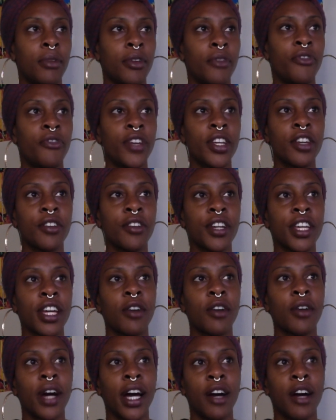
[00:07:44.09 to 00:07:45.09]
Figuring
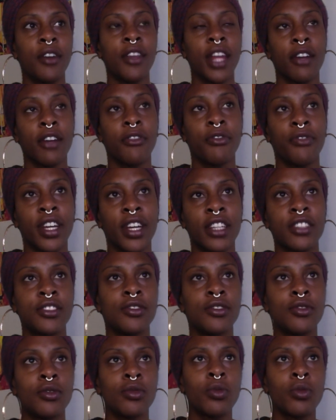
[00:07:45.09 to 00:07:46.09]
out how that affects
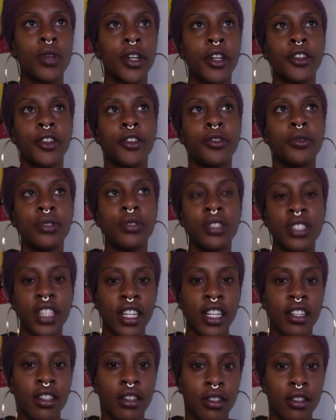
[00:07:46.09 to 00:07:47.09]
you, where you
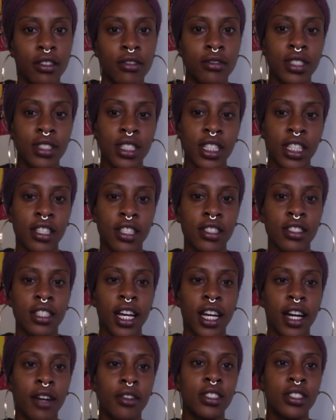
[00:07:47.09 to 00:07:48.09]
stand on those things,
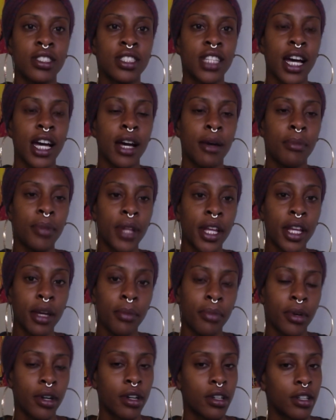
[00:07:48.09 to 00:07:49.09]
how does that play a
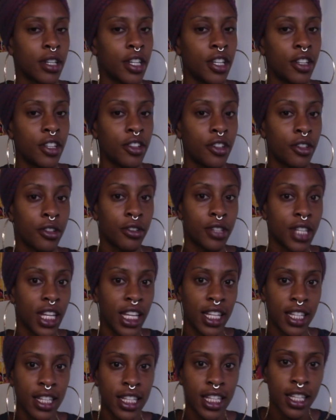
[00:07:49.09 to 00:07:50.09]
part in your
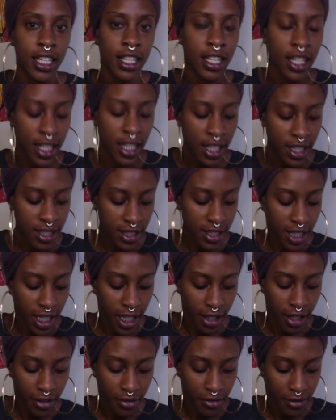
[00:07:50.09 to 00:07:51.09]
daily
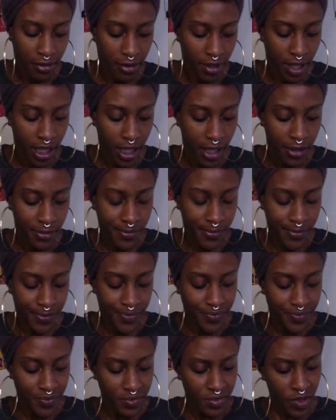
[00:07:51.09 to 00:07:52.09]
life, right?
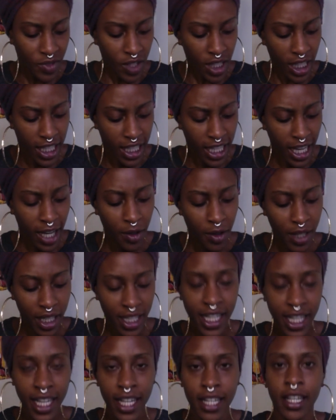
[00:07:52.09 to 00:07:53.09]
And how can
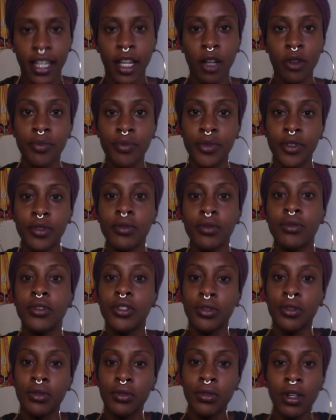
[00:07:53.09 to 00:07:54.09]
that help you
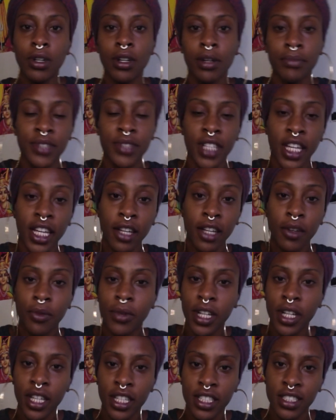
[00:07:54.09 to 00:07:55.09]
to obtain what
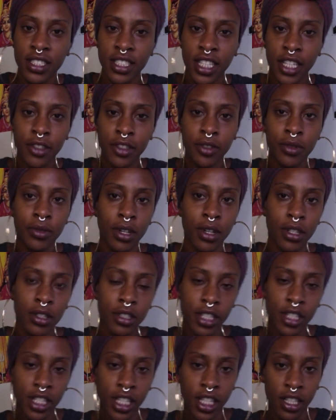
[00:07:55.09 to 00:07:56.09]
it is that you are
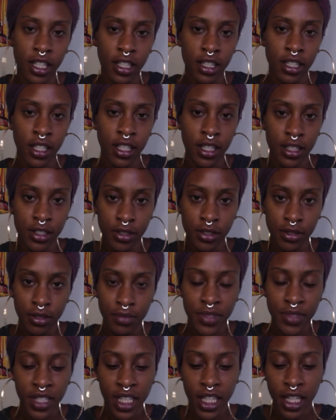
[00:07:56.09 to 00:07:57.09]
looking to
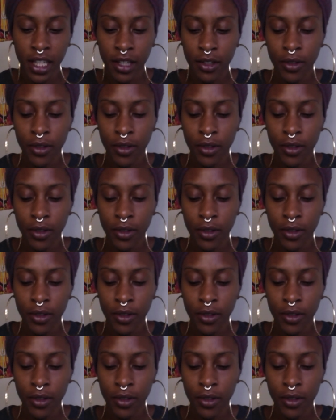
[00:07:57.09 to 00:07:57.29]
obtain?